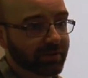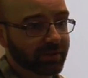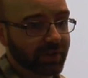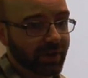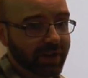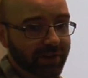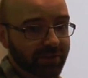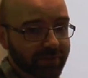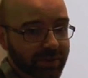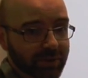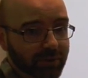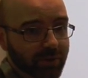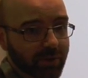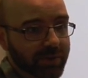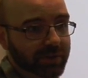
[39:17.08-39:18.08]
the idea of mental
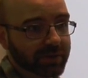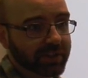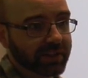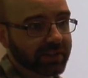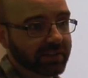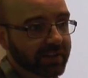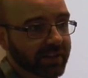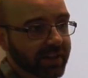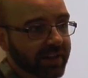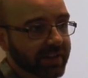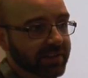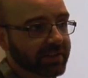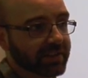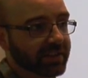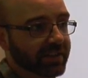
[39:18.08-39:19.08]
chronometry
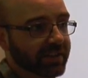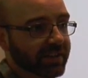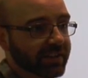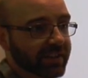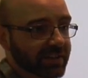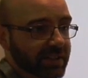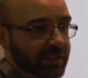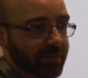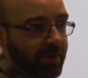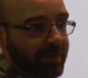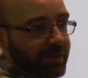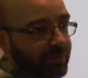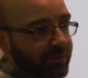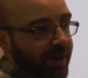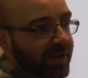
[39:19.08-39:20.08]
and these
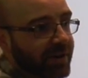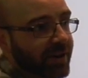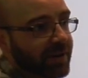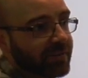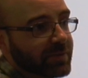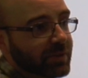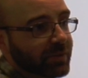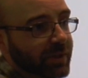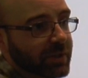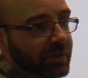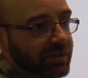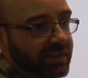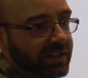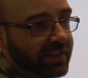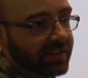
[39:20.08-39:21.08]
experimental paradigms that we're
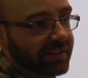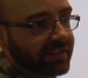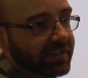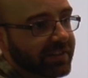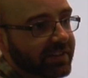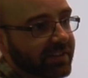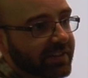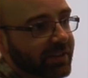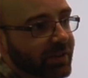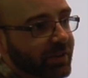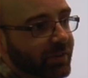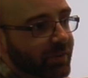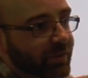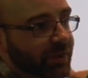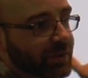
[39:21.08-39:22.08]
using,
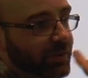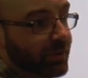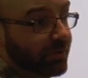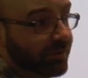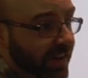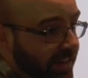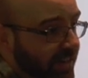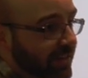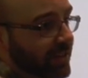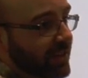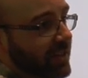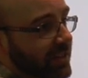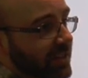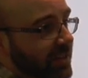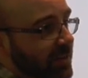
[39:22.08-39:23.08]
which are all founded on the
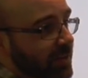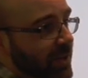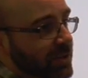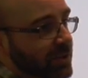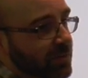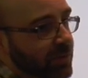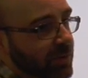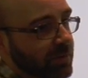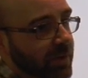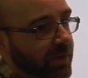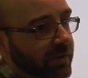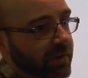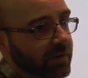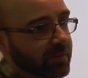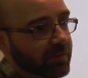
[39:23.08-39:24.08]
idea that the mind's a computer
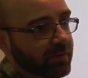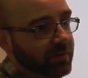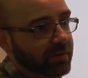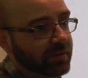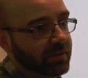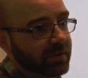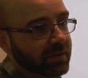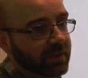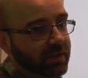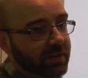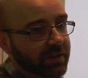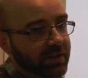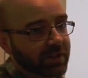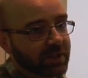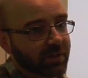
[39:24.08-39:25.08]
program.
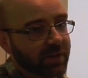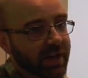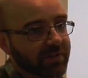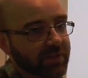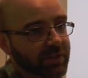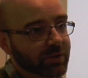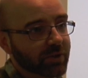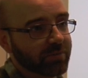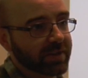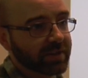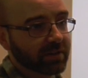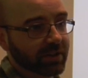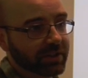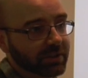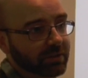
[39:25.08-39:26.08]
So we have a strong
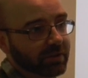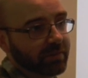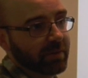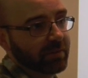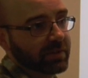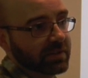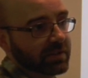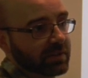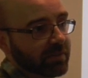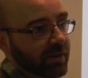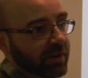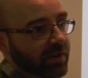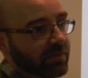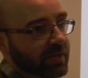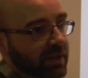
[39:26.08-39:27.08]
methodological commitment to this
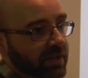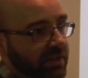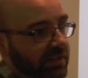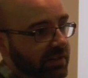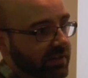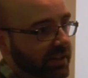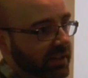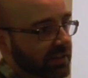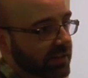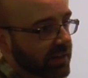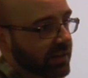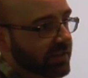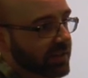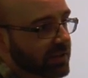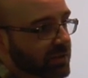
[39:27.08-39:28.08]
paradigm without necessarily
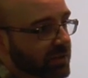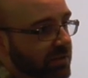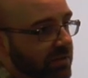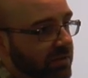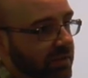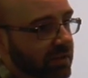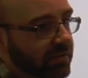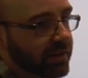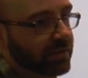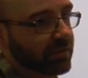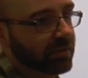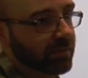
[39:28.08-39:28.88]
having a strong theoretical